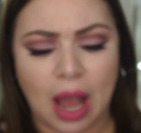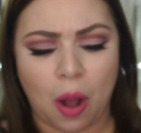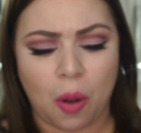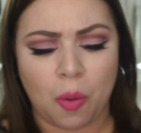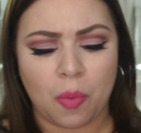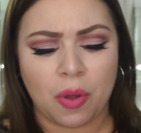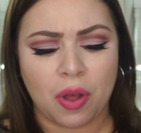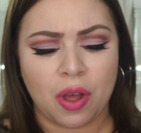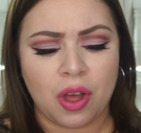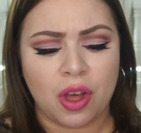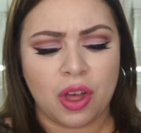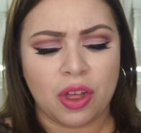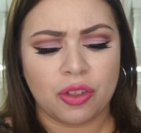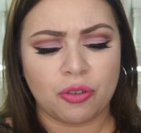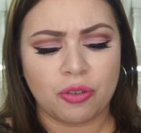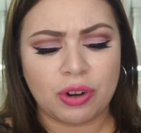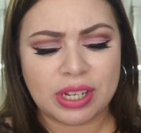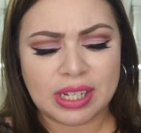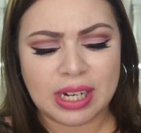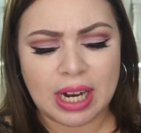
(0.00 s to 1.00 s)
Now,
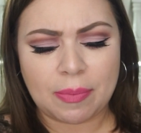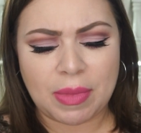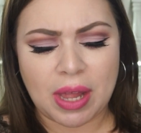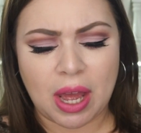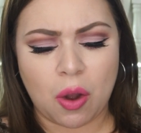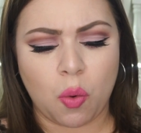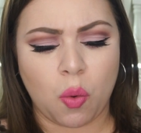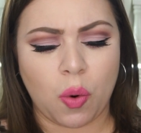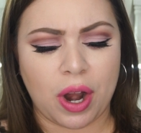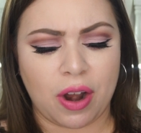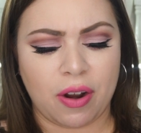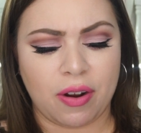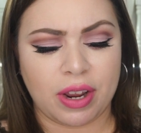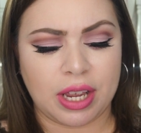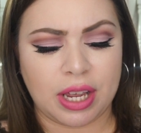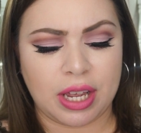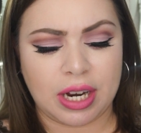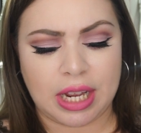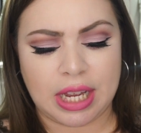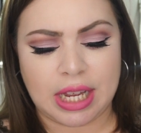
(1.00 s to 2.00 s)
the reason I'm not
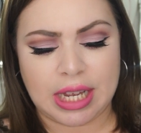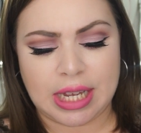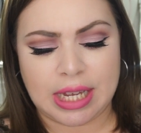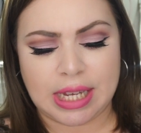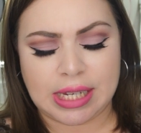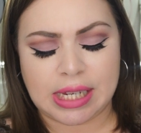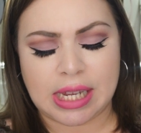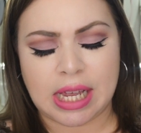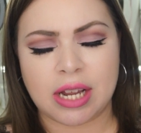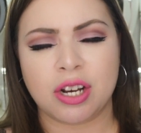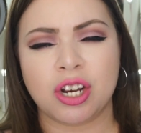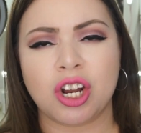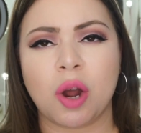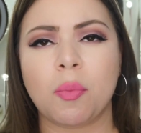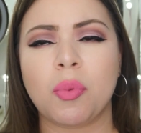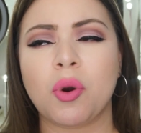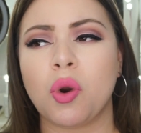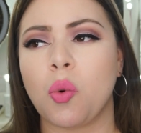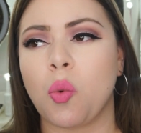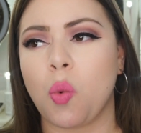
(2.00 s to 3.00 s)
wearing it is,
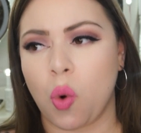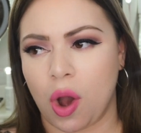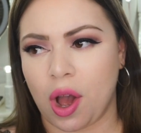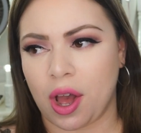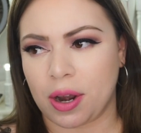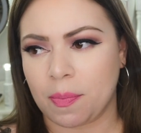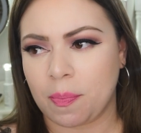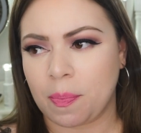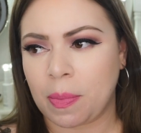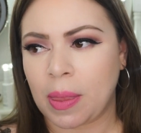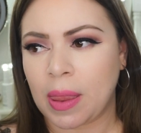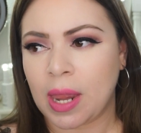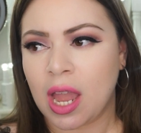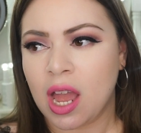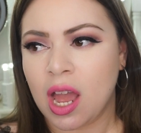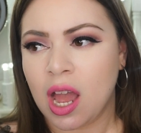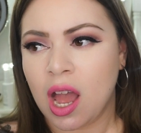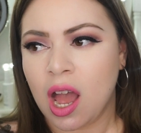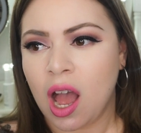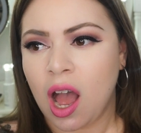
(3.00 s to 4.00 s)
number one,
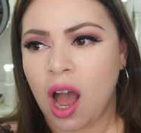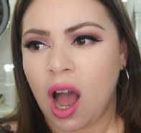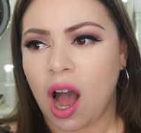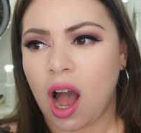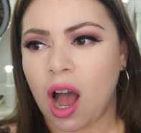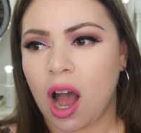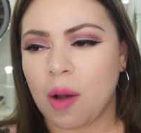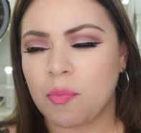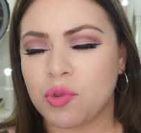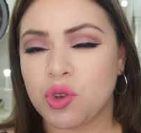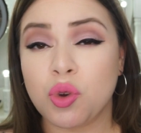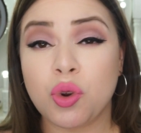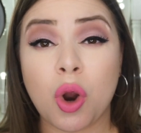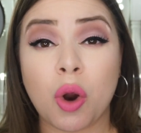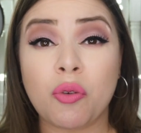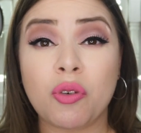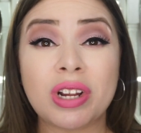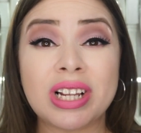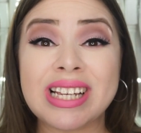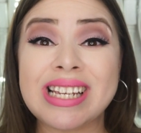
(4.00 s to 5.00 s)
you
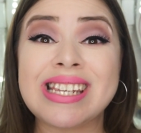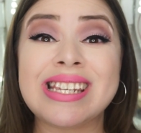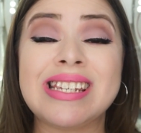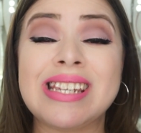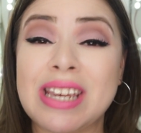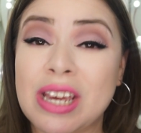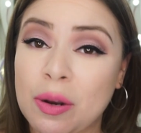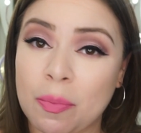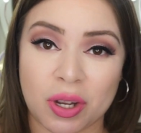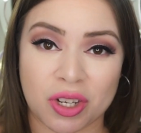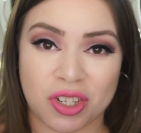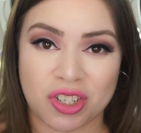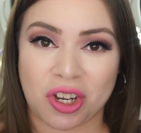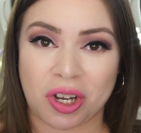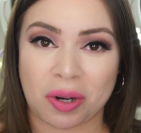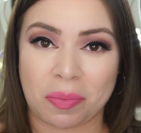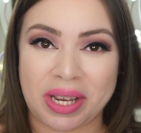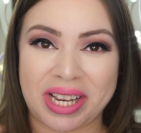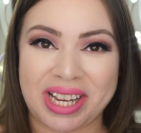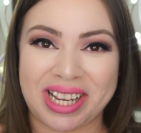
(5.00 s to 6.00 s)
don't really see it much
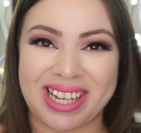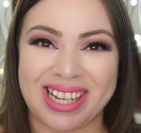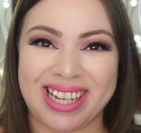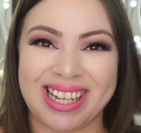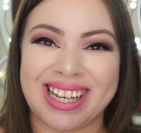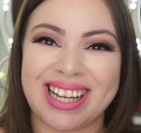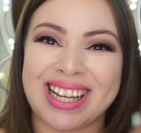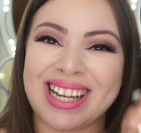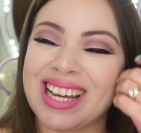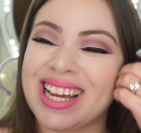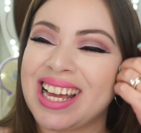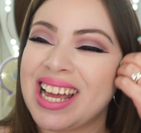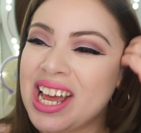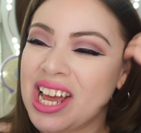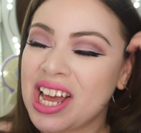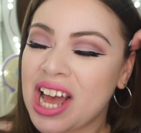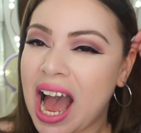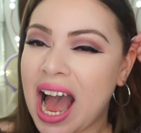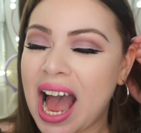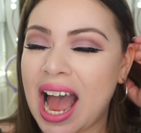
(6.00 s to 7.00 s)
on me.
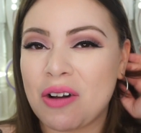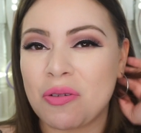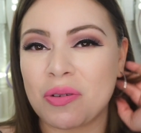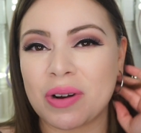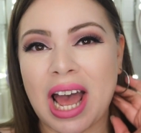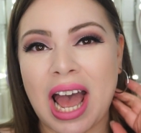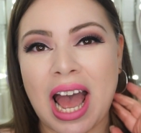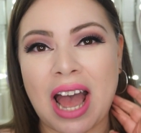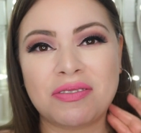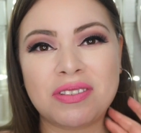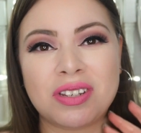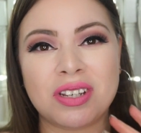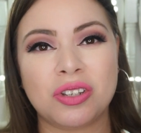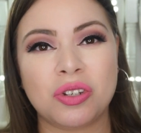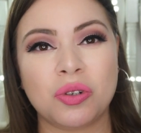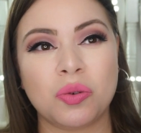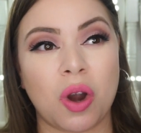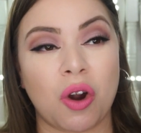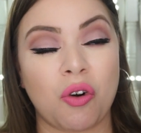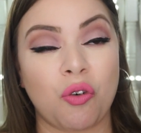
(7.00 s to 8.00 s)
I would have
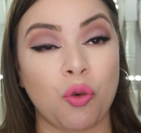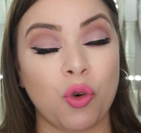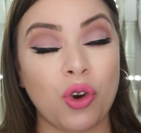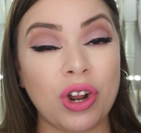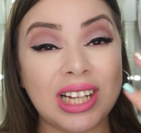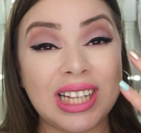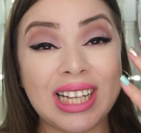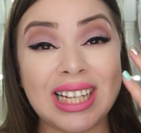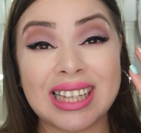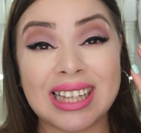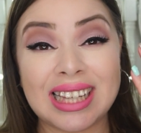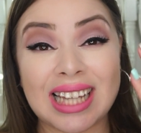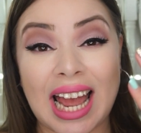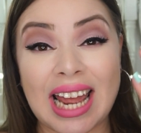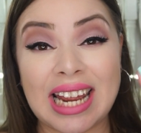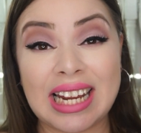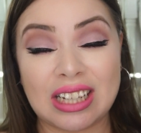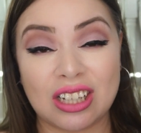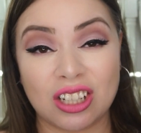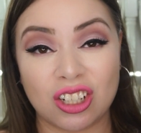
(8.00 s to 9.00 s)
to do a really
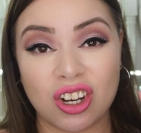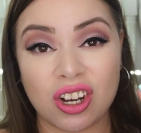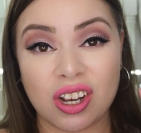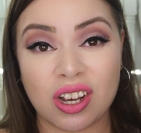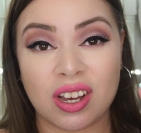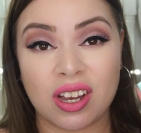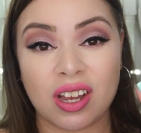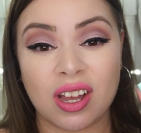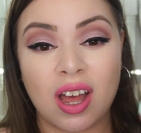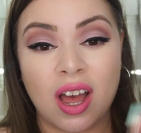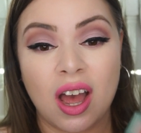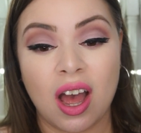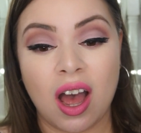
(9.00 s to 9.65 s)
light look,